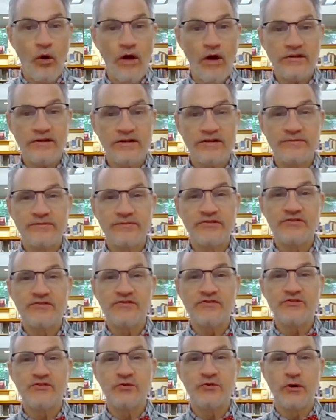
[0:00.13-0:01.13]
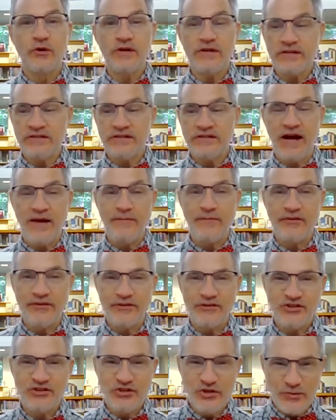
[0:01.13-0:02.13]
Welcome to Story Time
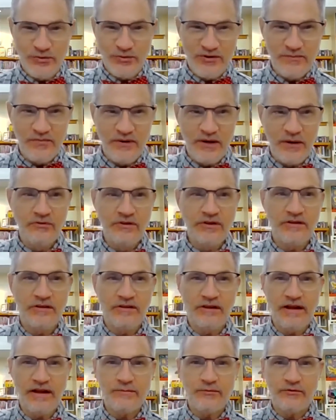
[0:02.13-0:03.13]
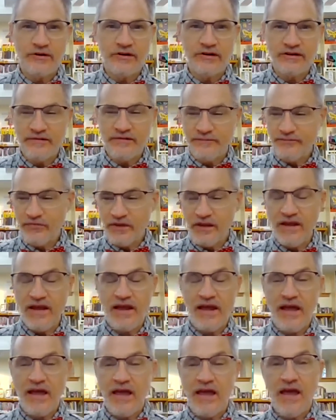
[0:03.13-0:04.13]
at the Sherburne Public Library.
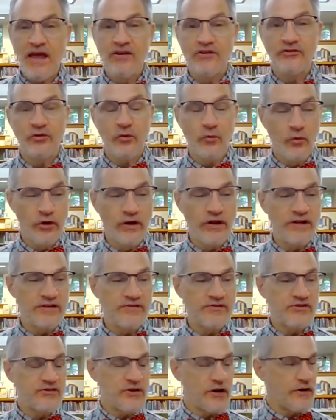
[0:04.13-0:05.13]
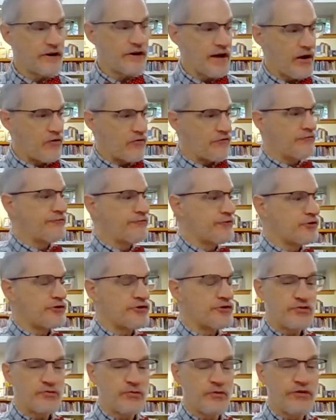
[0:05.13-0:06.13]
So we're going to start out
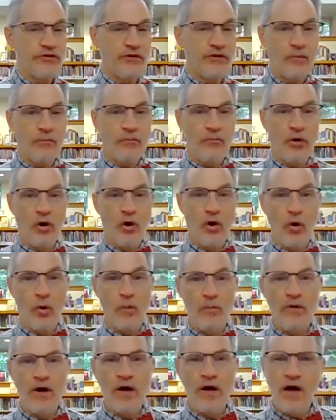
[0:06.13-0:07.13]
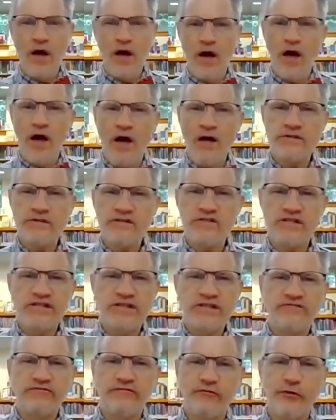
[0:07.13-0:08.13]
first with our poem,
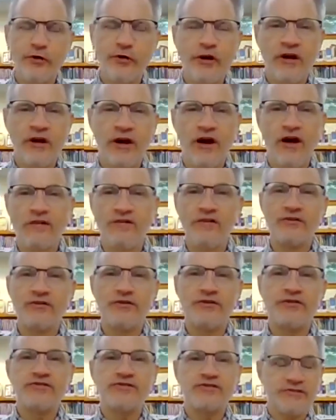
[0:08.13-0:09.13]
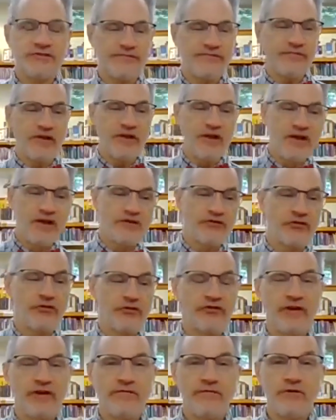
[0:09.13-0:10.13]
Hunting for Colors. So
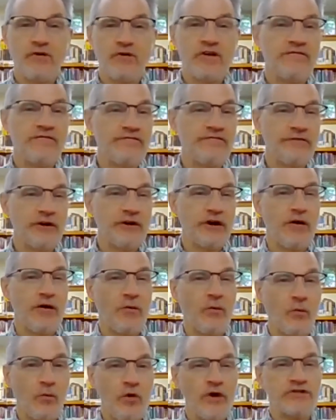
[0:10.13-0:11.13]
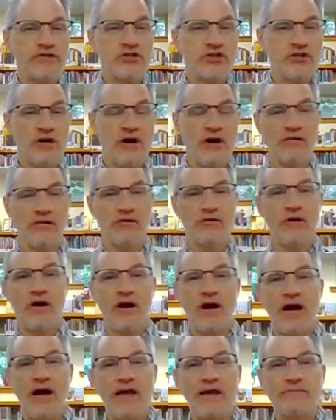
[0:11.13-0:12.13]
see if you can figure out which color
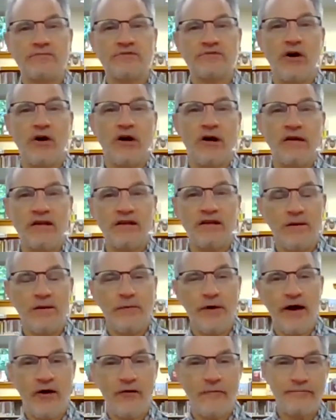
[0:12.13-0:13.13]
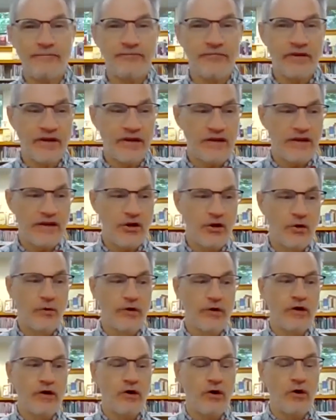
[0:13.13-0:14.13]
I'm talking about. Here
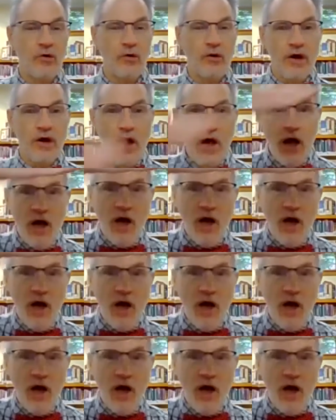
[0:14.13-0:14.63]
we go.